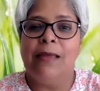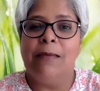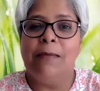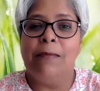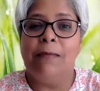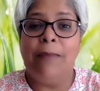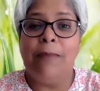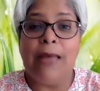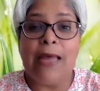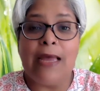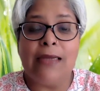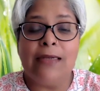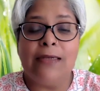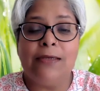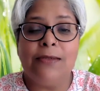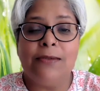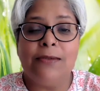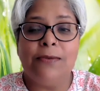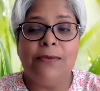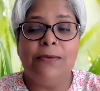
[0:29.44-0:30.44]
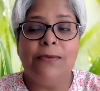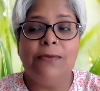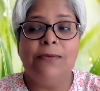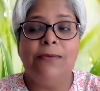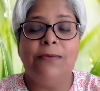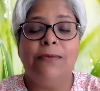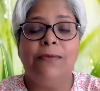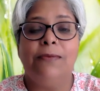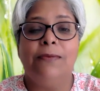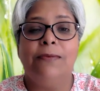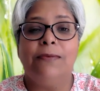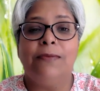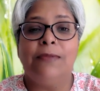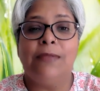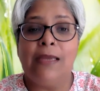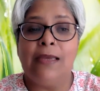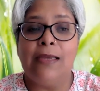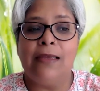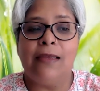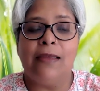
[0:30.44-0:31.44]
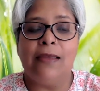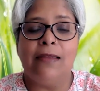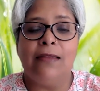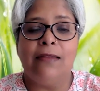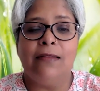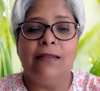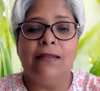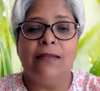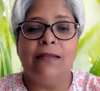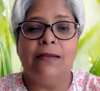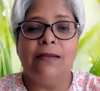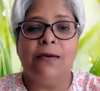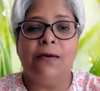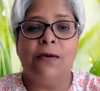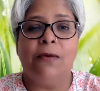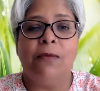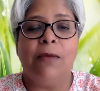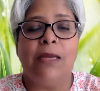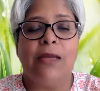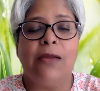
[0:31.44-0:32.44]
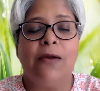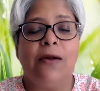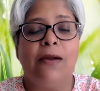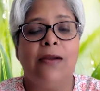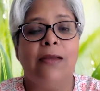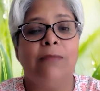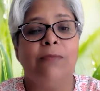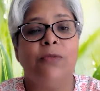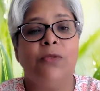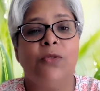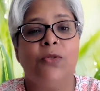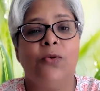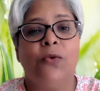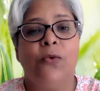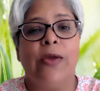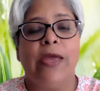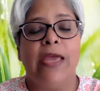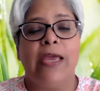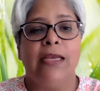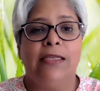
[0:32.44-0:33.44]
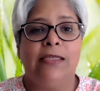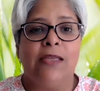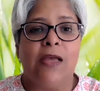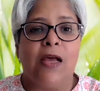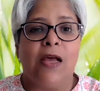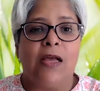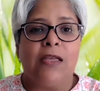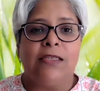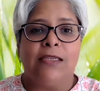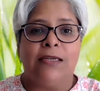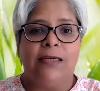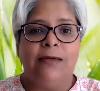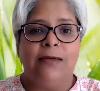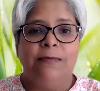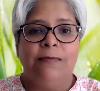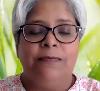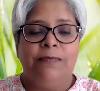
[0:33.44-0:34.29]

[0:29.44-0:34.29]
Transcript: Back to thinking, oh my God, I'm so exhausted.